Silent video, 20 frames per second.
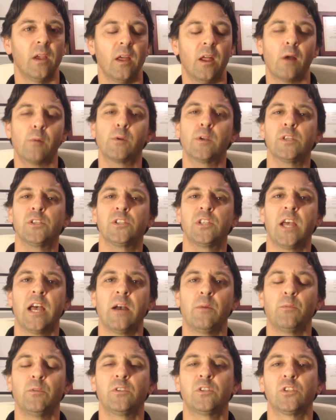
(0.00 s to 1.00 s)
I'm going to
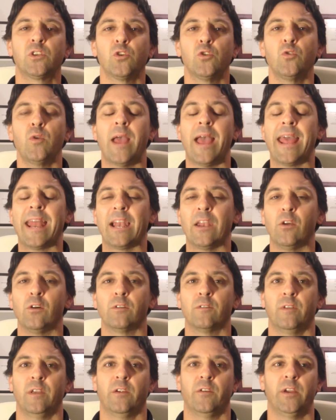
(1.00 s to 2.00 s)
start with two analogue
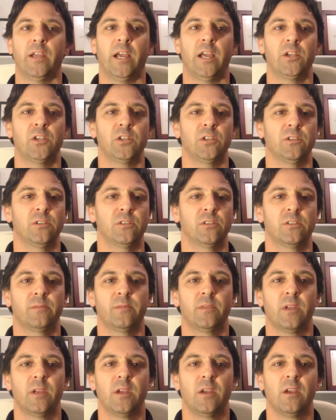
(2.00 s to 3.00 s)
variations.
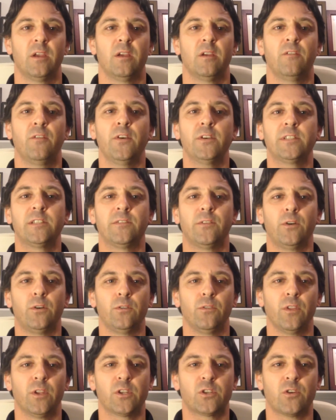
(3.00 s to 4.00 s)
First of all,
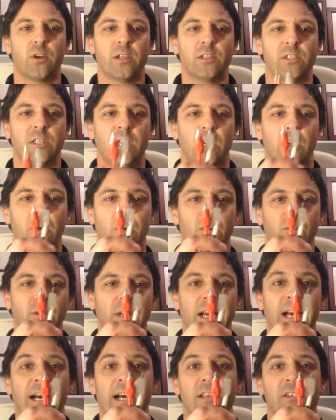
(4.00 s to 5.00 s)
the trusty old
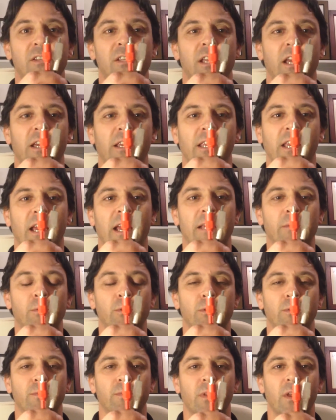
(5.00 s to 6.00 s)
RCA
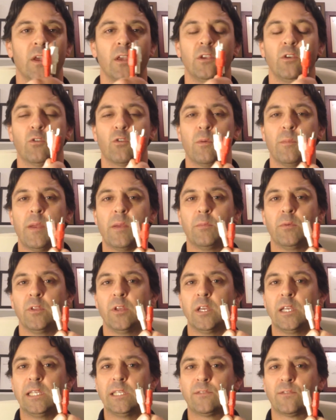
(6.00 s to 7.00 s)
cable. You'll remember
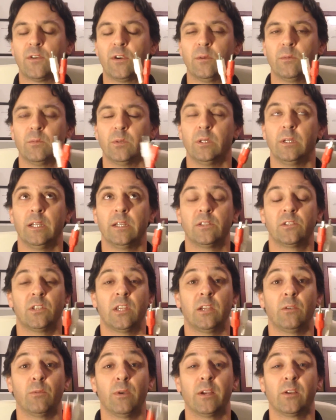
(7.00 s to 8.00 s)
these from, well, let's
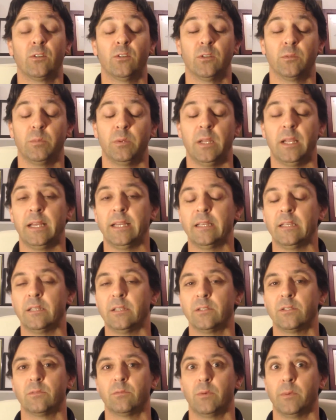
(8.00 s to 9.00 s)
see, record
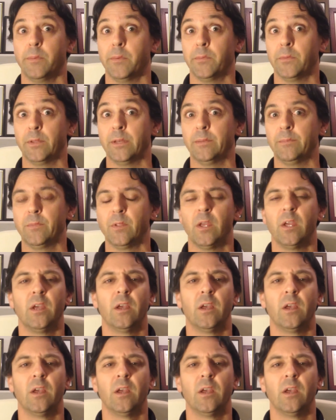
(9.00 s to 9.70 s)
players, remember them,